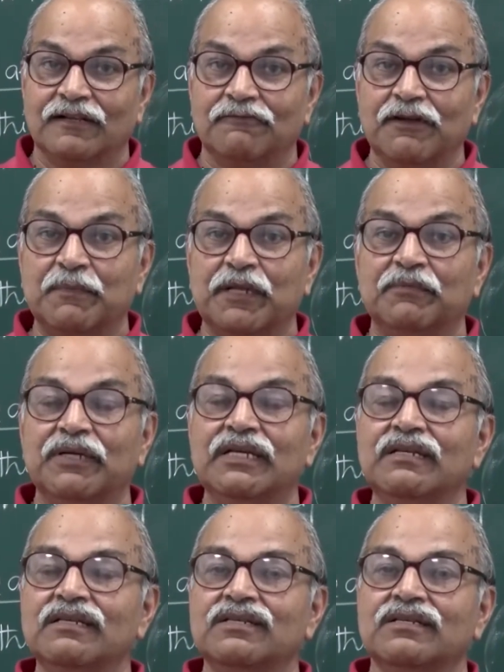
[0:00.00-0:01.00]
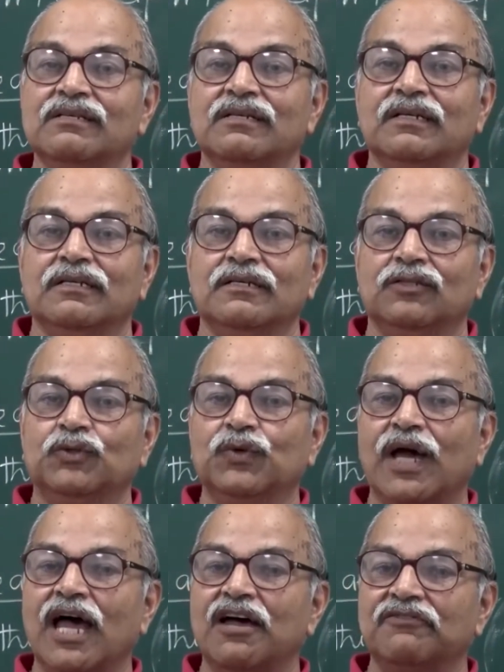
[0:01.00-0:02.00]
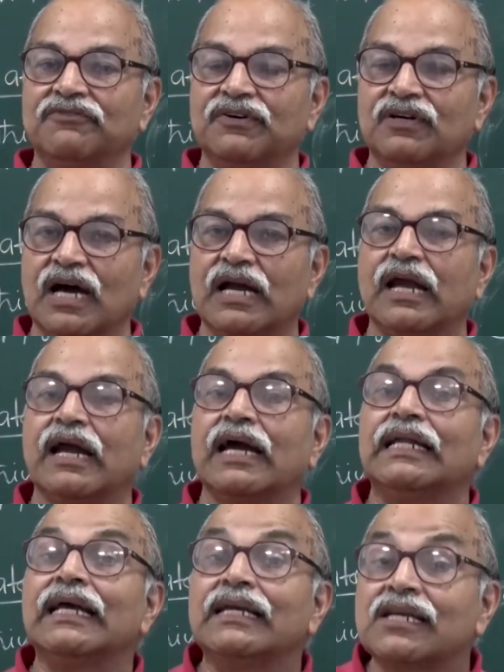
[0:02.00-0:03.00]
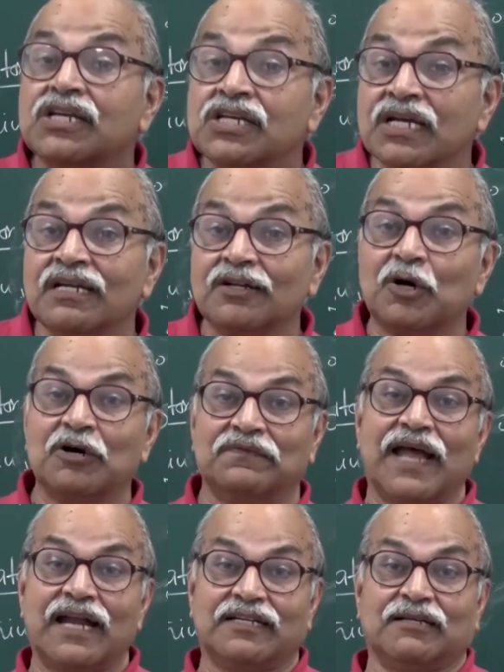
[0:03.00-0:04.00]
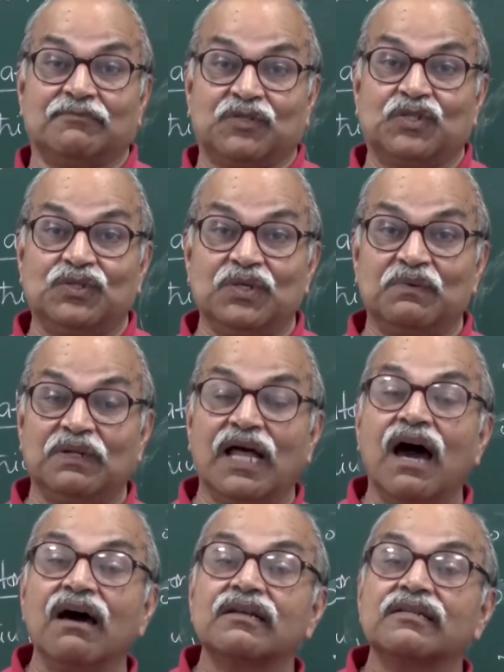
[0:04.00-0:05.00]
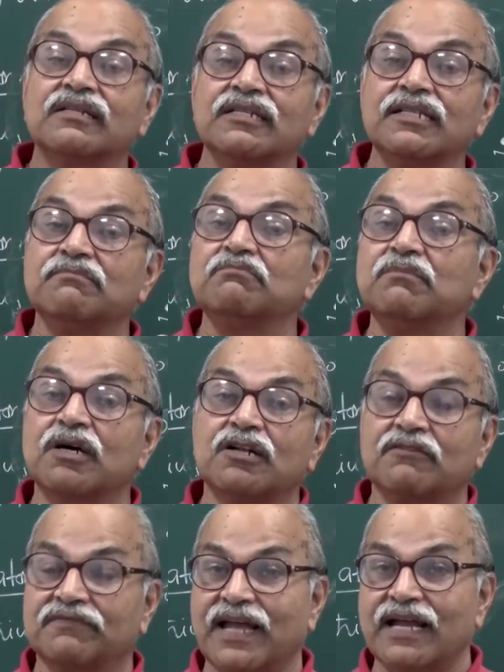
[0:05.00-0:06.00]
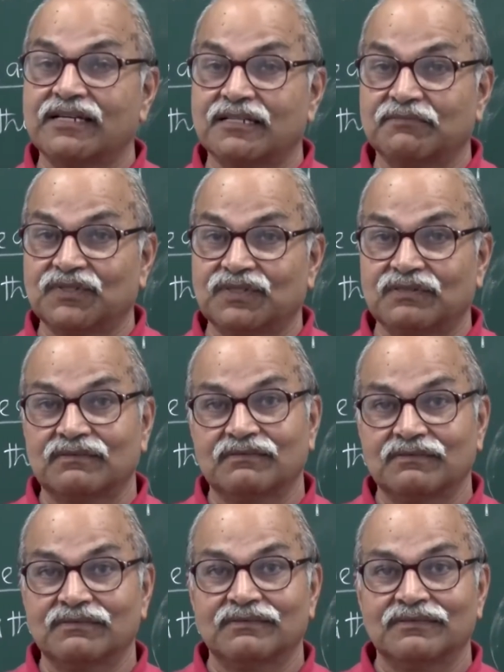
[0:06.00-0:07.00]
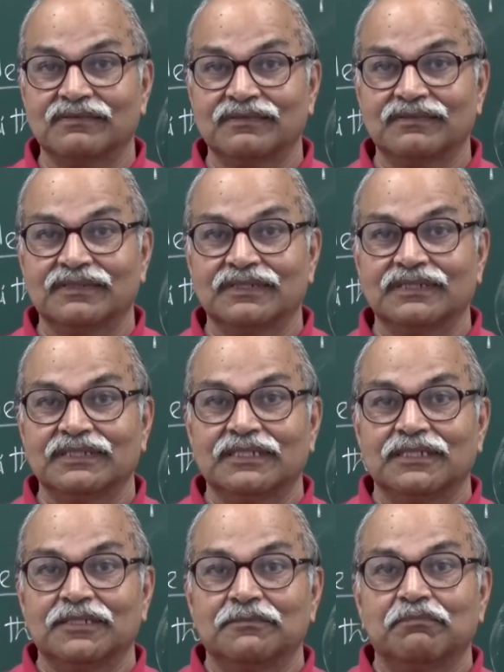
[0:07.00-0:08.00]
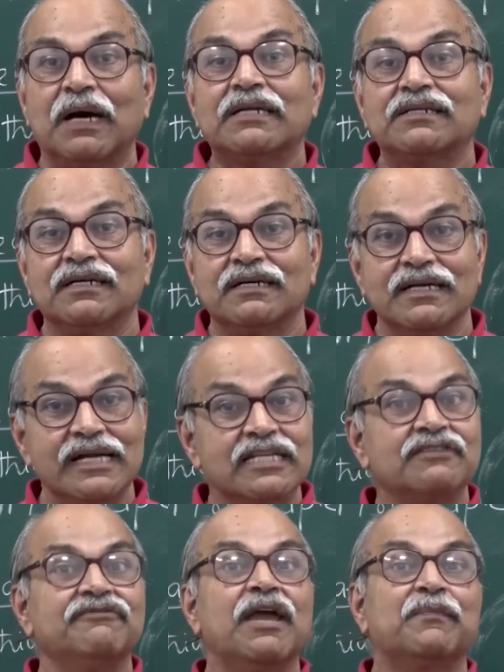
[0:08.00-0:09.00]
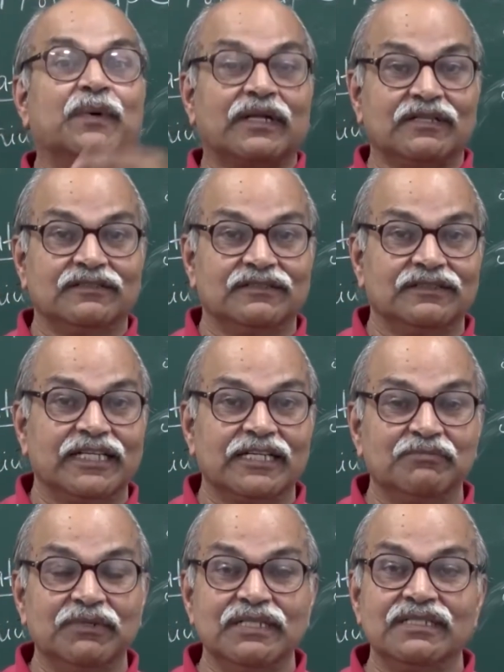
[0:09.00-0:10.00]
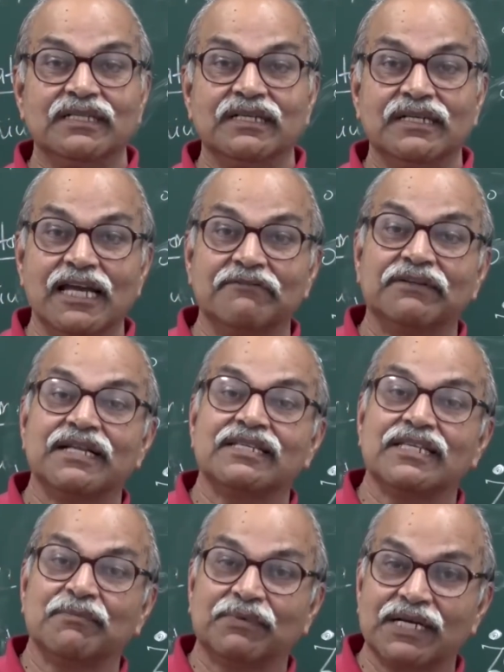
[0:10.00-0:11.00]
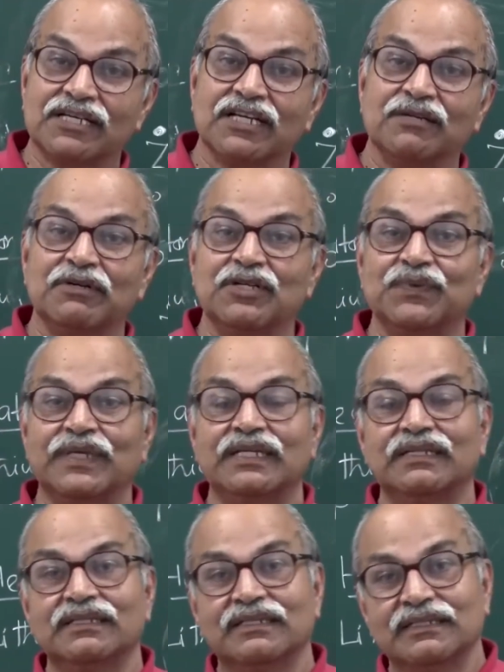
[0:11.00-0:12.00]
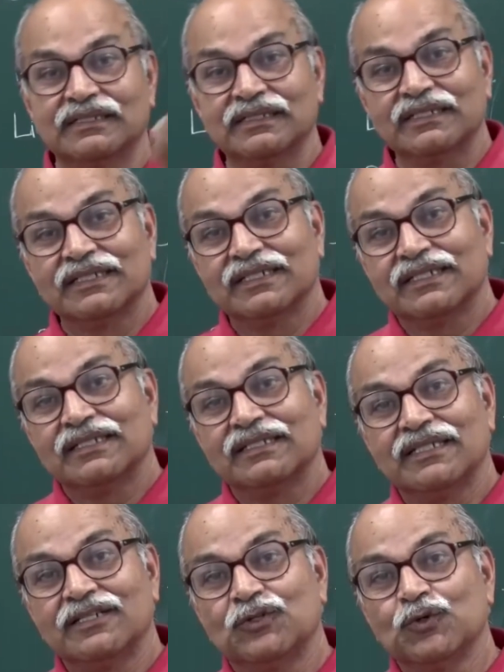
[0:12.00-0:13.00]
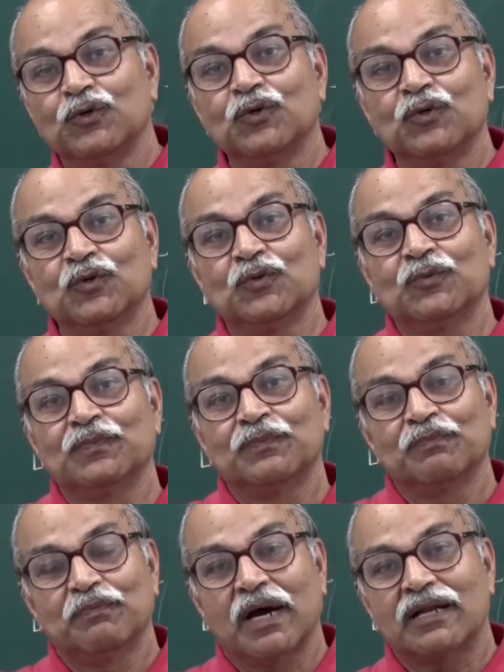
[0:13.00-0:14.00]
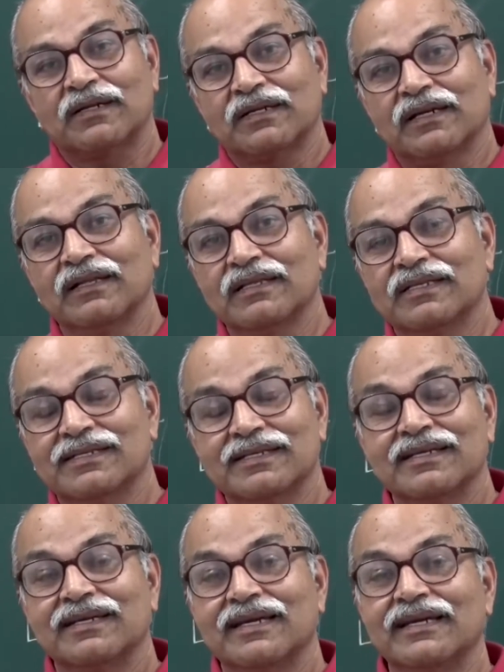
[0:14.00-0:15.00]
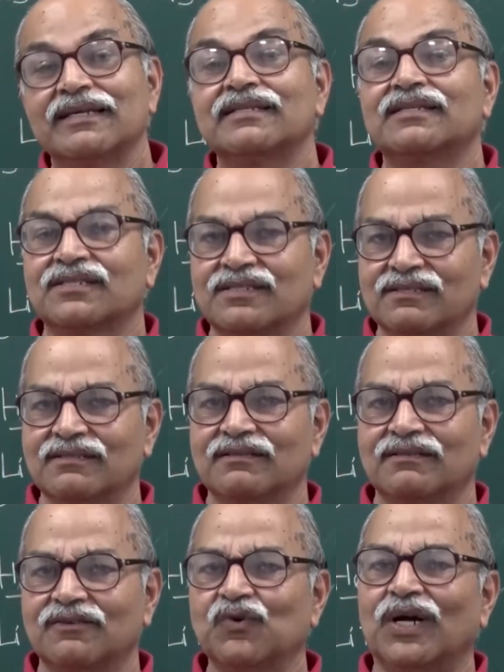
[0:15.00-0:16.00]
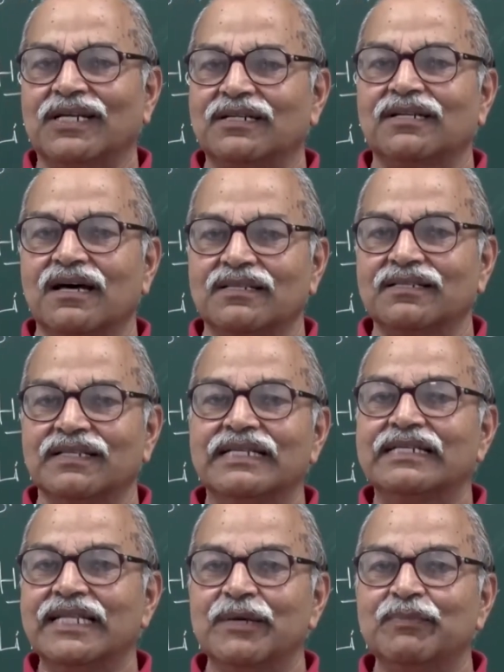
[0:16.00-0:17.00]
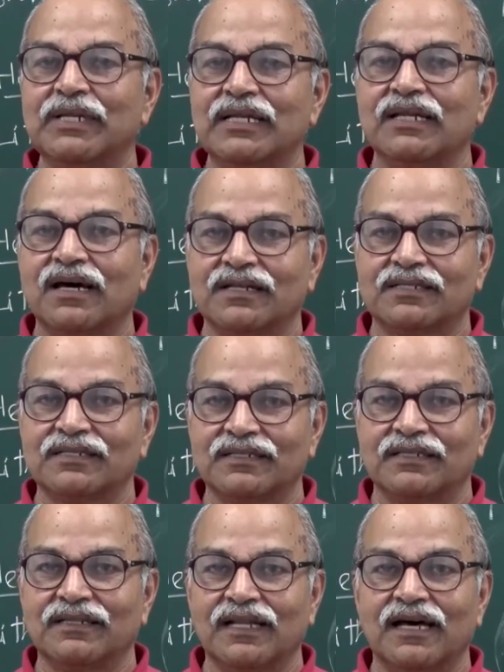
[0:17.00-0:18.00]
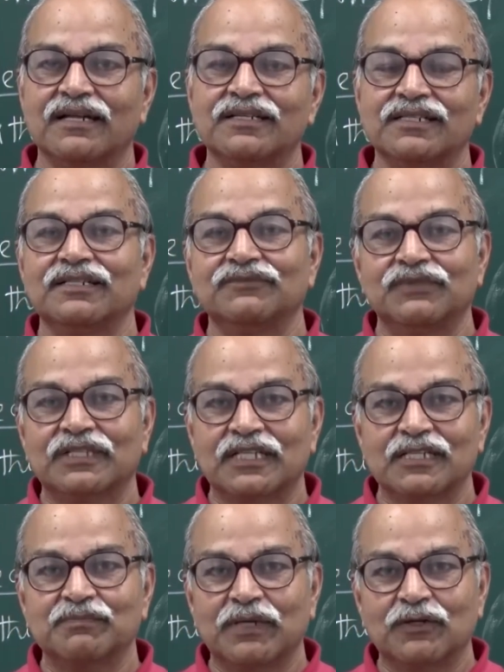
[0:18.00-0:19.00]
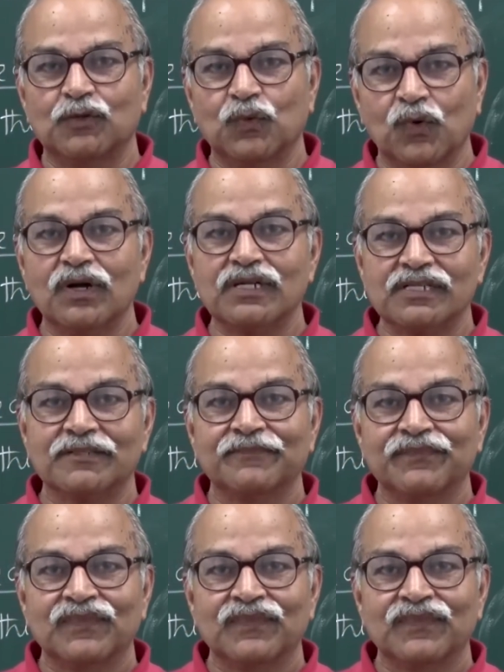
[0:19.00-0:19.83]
Vapor means you have a collection of atoms, you have large number of atoms, but it's vapor. That means the average separation between the two particles is quite large, reasonably large. Large with respect to what?